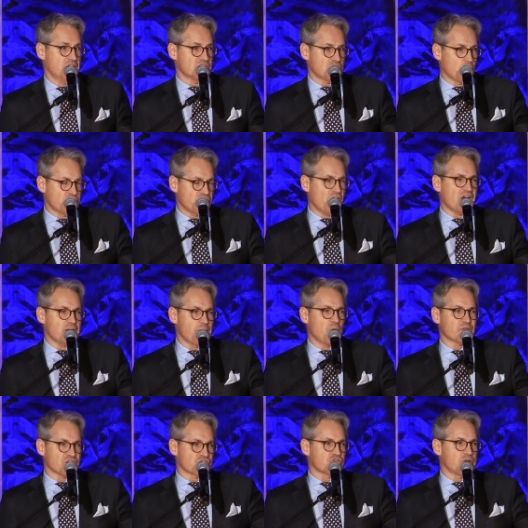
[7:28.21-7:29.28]
So we're talking about
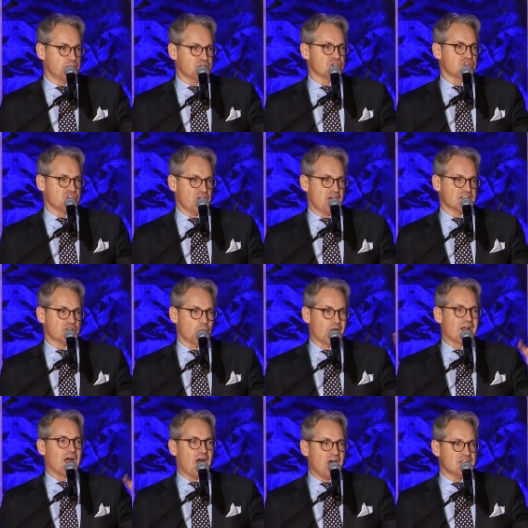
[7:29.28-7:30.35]
what the Scripture says and
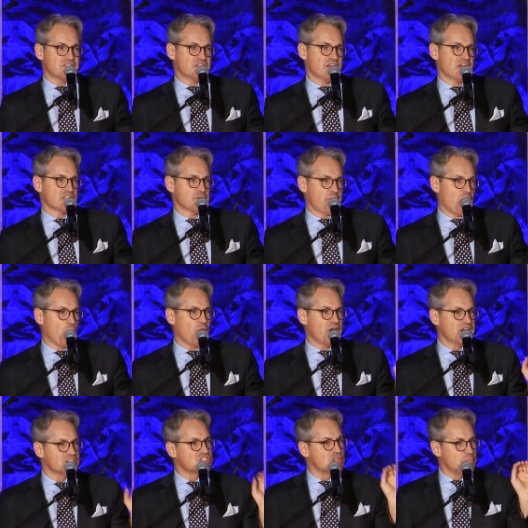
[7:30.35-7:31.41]
what God says about what
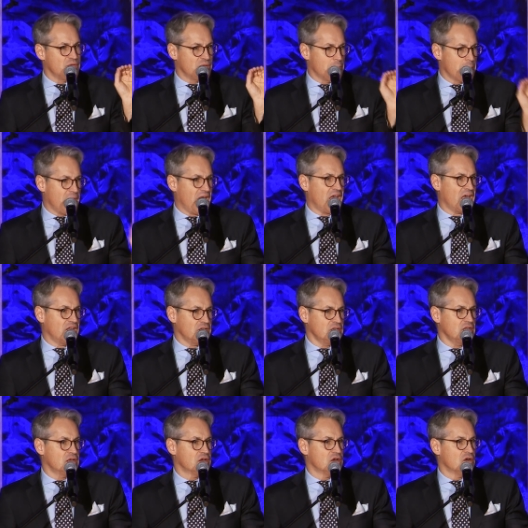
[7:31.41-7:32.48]
it is to be a
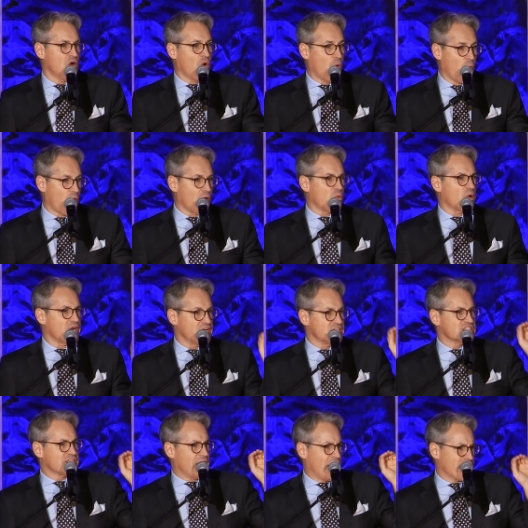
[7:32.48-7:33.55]
man or what it
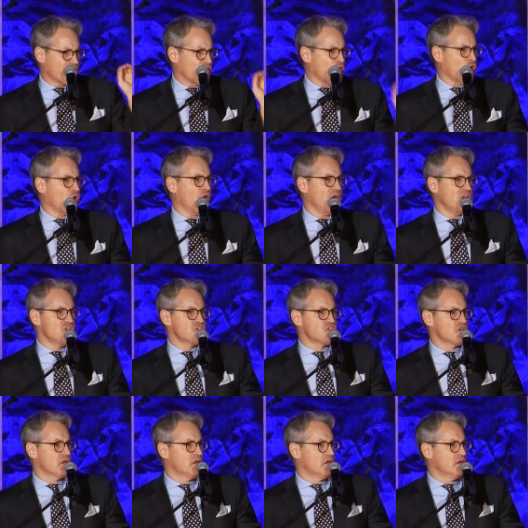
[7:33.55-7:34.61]
is to have
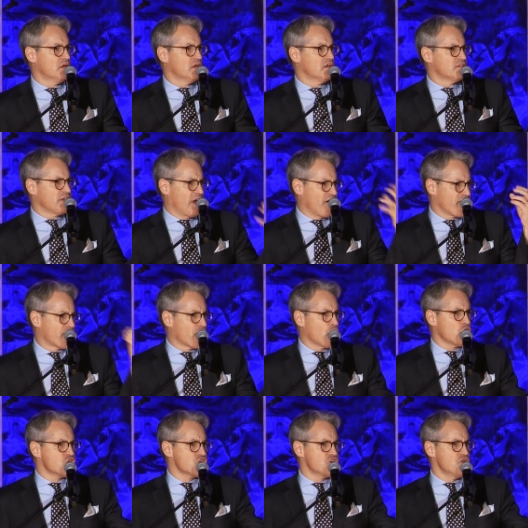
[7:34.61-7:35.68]
courage, to have
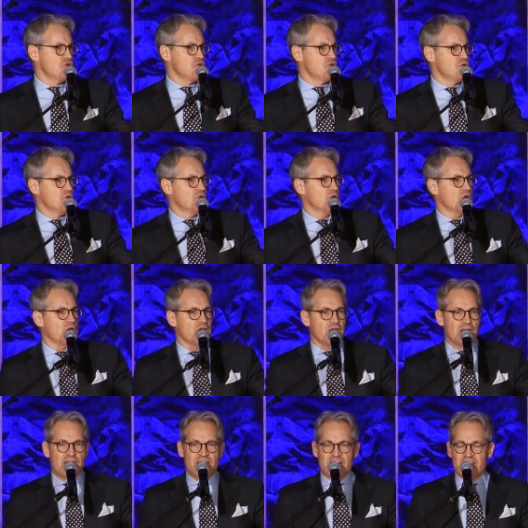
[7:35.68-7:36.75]
virtue.
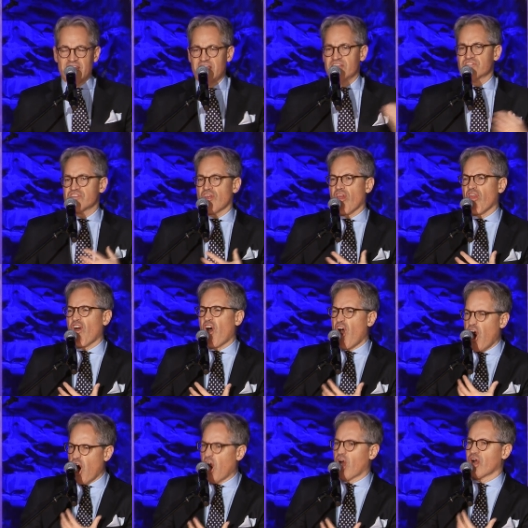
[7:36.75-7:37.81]
It is the
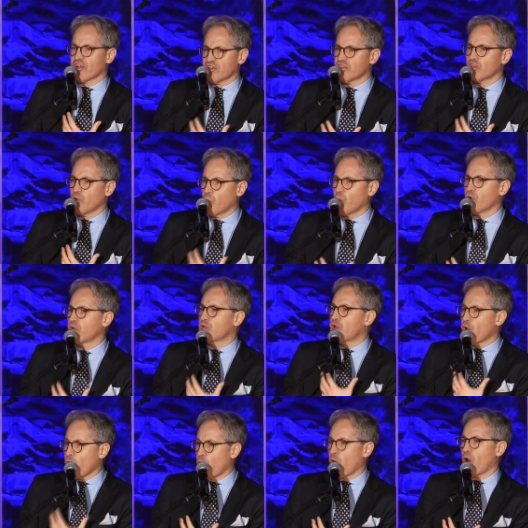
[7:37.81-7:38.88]
heart. The word
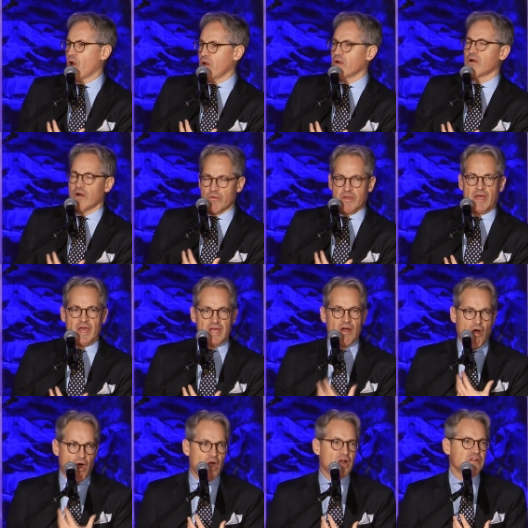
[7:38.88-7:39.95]
cur, okay,
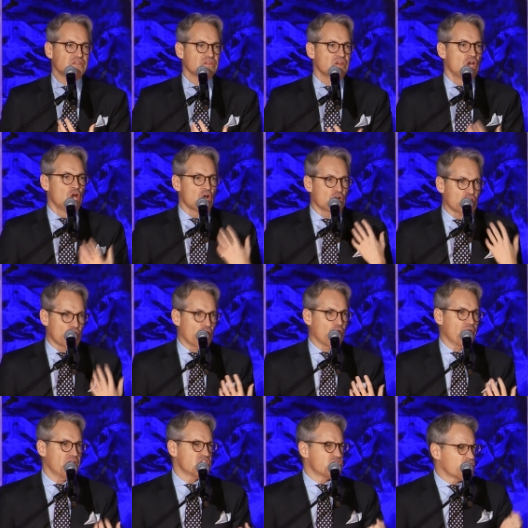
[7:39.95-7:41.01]
heart,
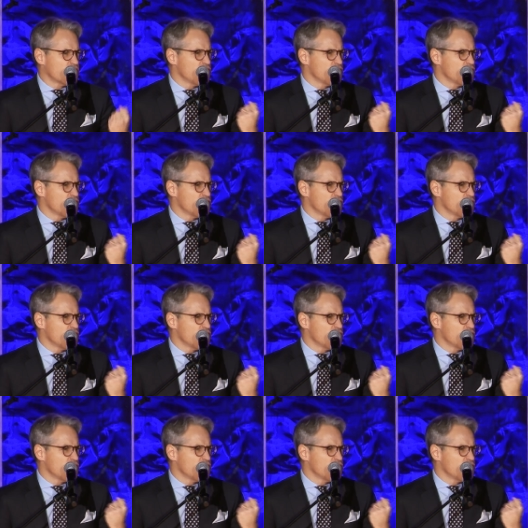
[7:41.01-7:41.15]
courage.